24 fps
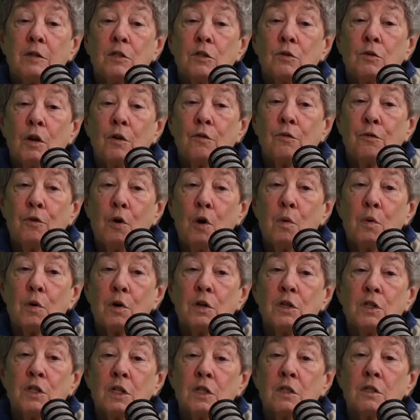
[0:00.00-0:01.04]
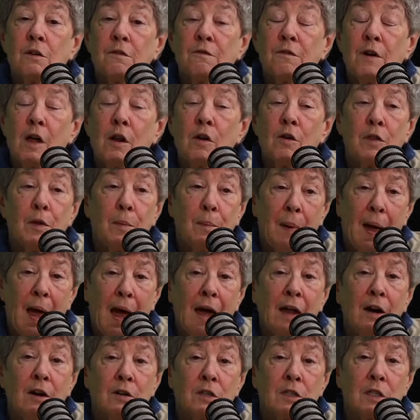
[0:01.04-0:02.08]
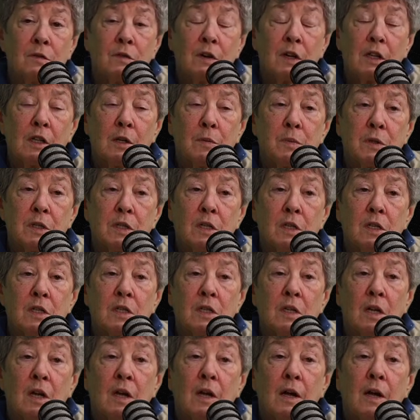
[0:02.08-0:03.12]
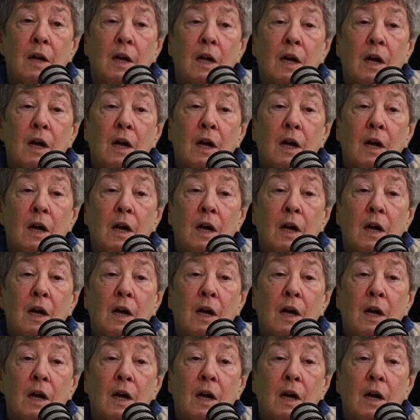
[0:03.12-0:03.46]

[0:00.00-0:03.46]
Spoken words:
but straightforward, just to follow the patterns of eclipses